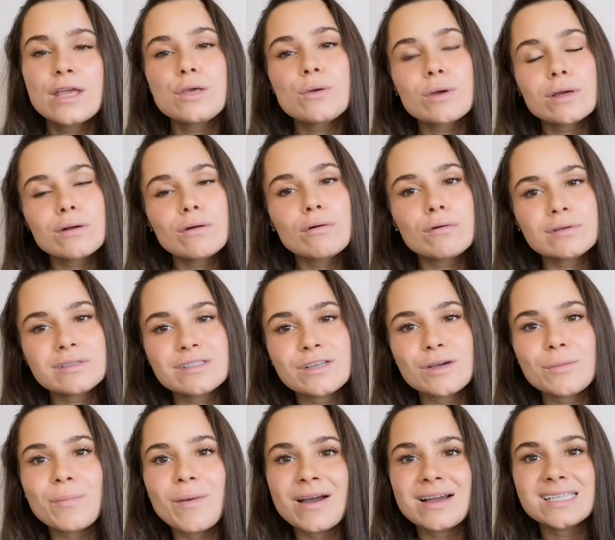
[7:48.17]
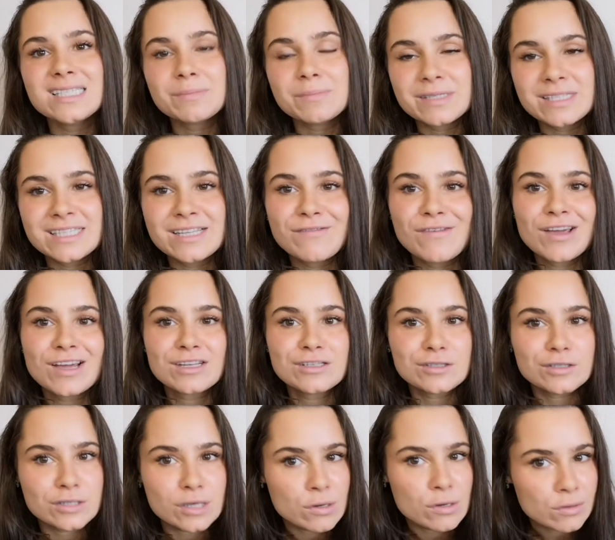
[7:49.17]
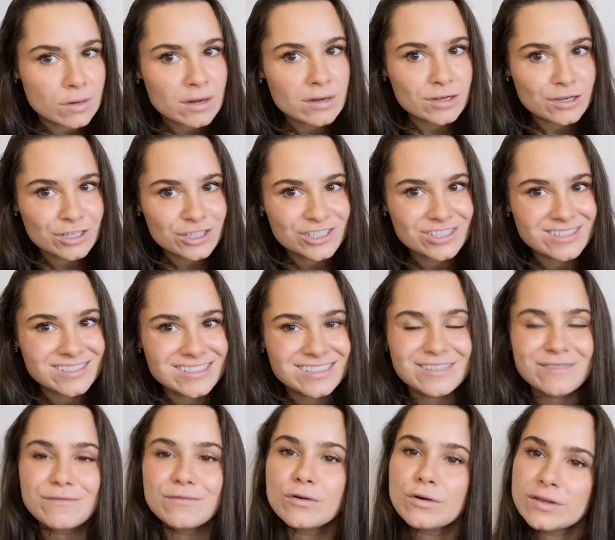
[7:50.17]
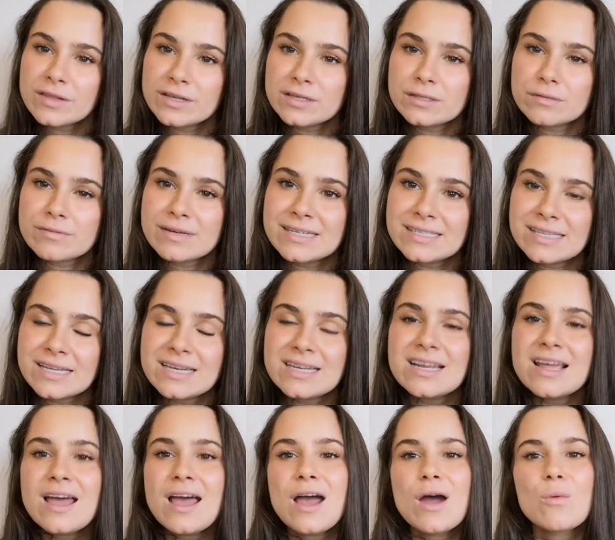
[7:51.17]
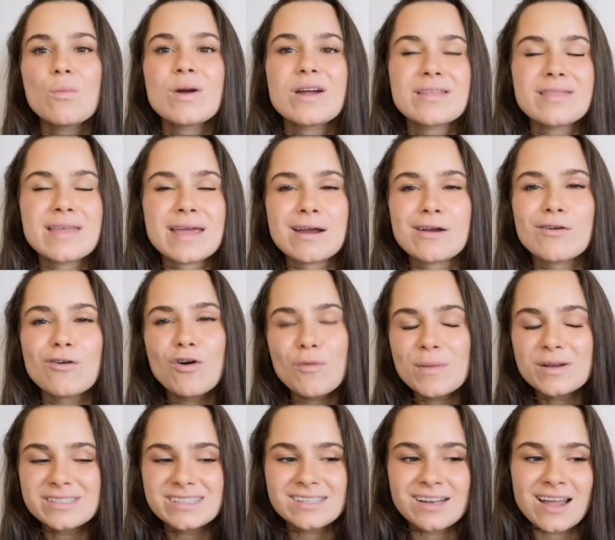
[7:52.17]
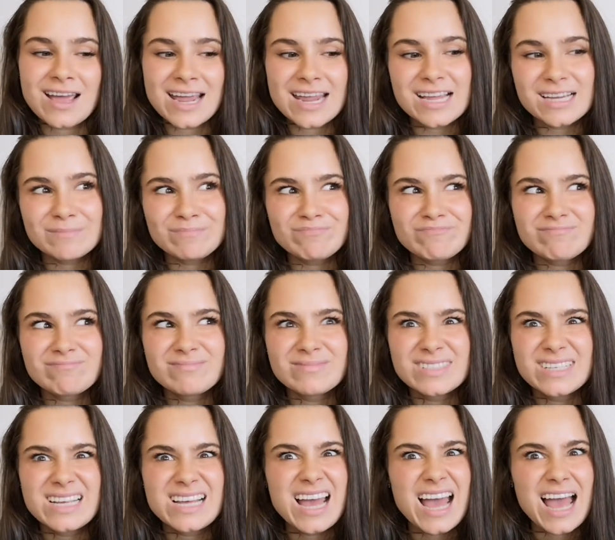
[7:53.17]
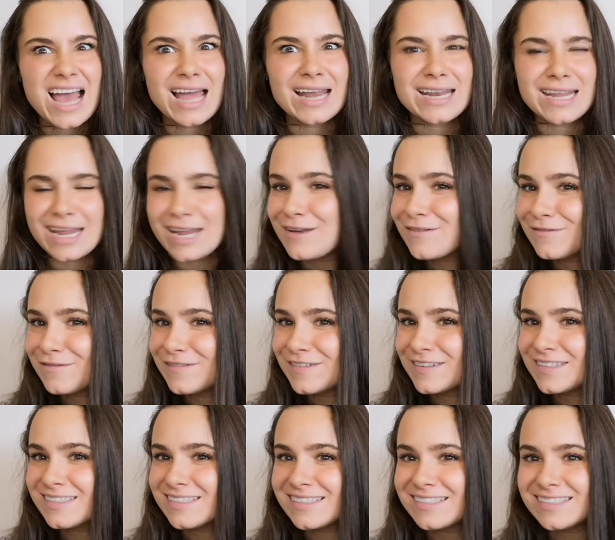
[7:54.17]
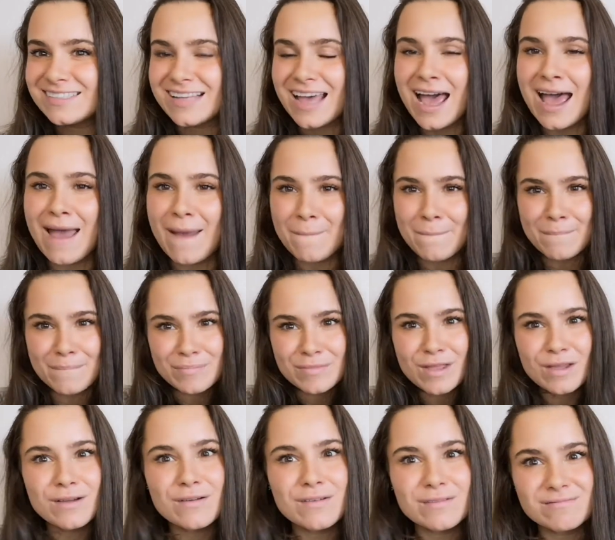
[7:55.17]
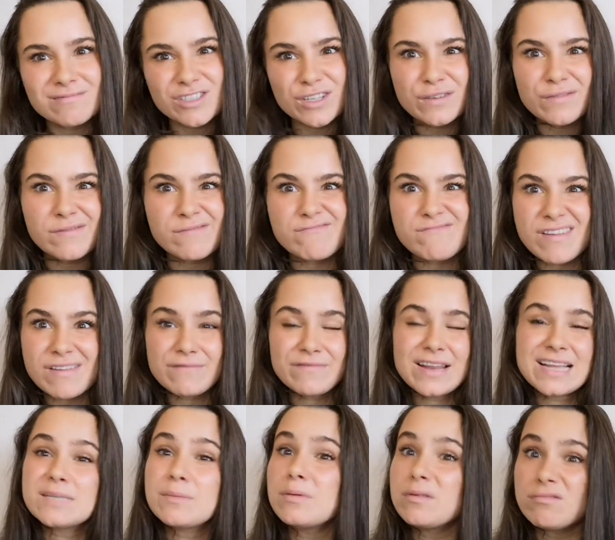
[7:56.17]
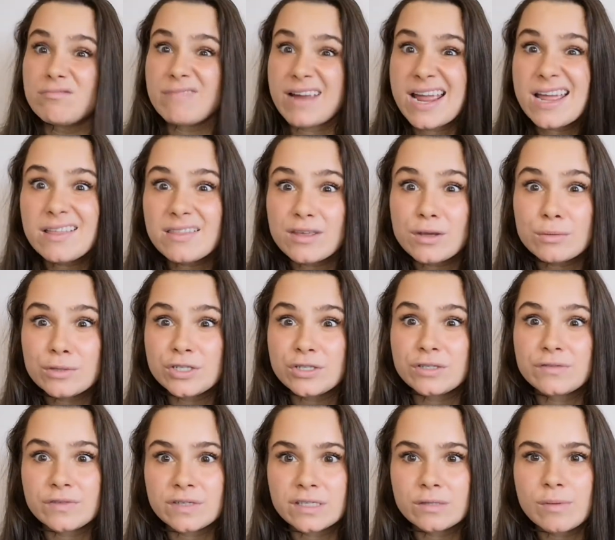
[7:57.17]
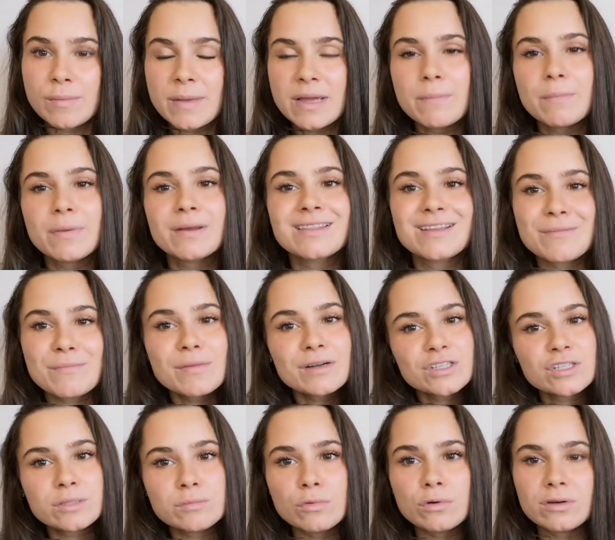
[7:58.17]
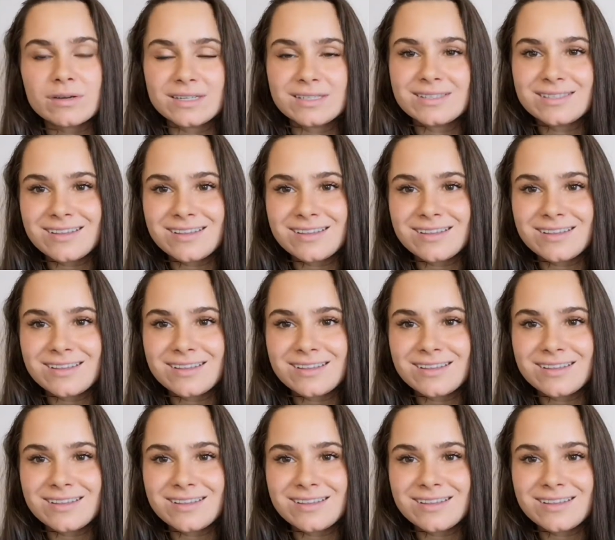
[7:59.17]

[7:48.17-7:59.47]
You can also buy specific donut cushions for this reason, where they are almost like an infant's sort of inflatable ring that you would use for swimming, but they're much smaller in